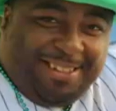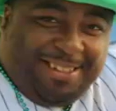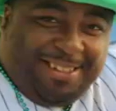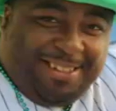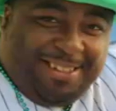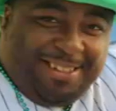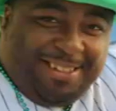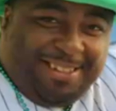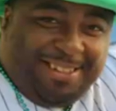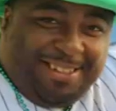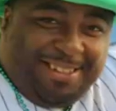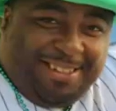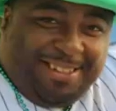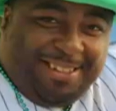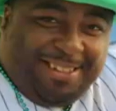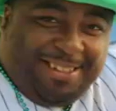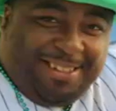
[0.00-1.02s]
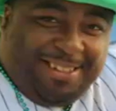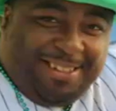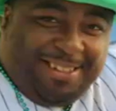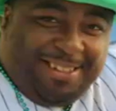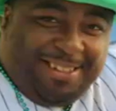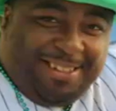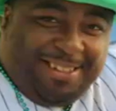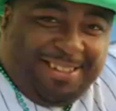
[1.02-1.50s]

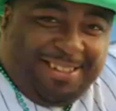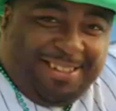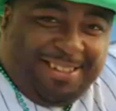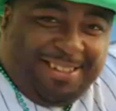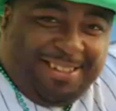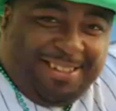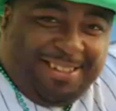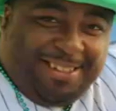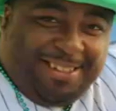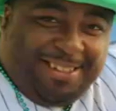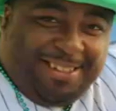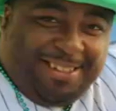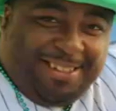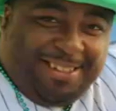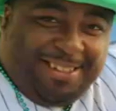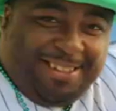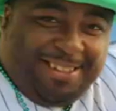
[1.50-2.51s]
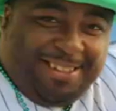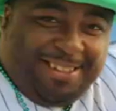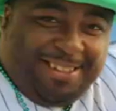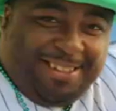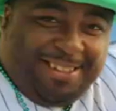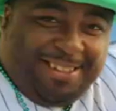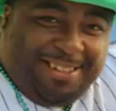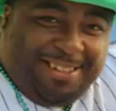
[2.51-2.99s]

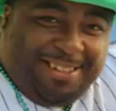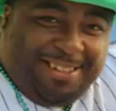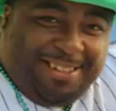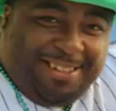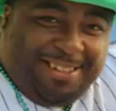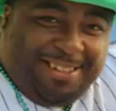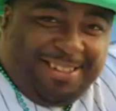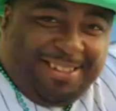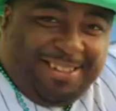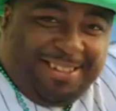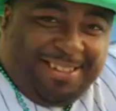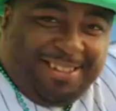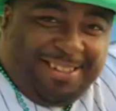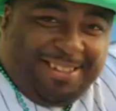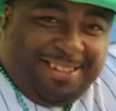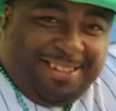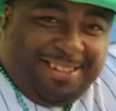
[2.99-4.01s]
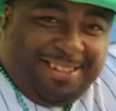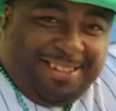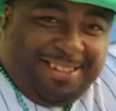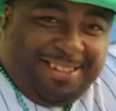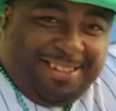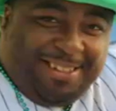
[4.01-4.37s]
[no speech]